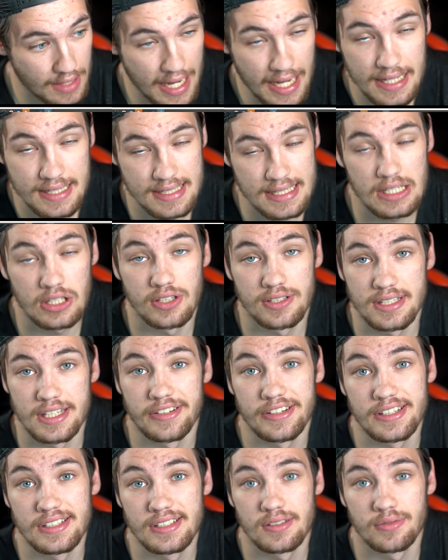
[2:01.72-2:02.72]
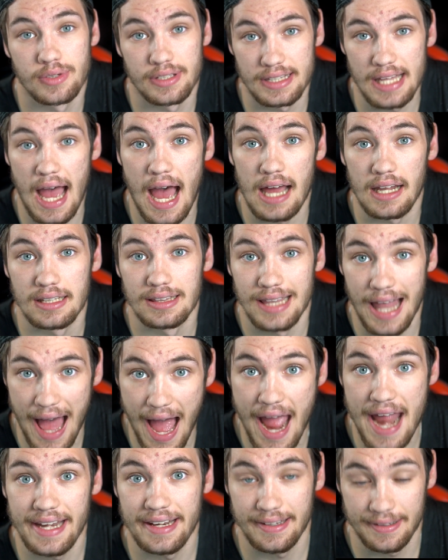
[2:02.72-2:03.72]
they could seal a series with that
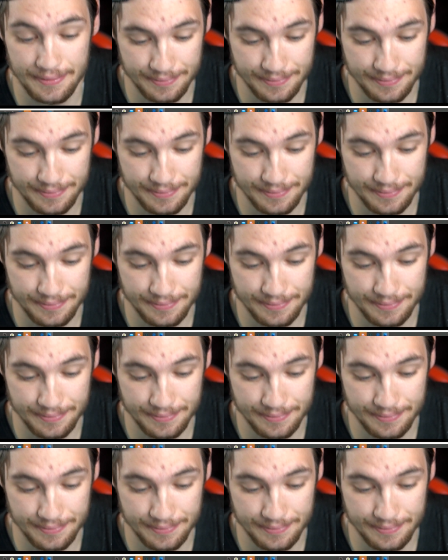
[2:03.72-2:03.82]
line.